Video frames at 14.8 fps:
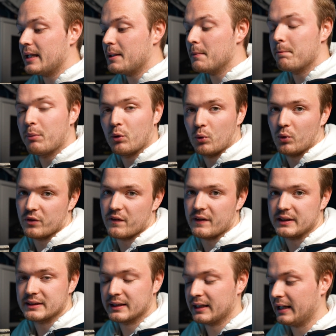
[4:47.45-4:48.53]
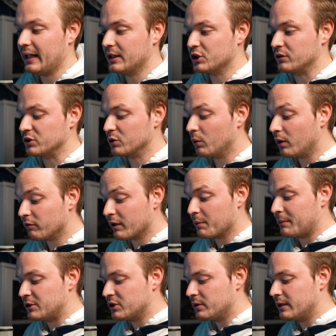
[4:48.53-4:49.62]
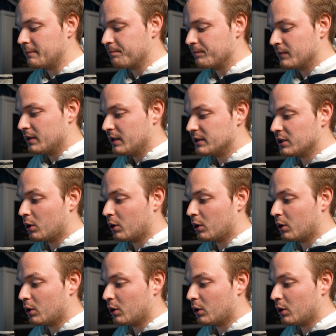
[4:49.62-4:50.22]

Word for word: import this collection. So what I recommend doing is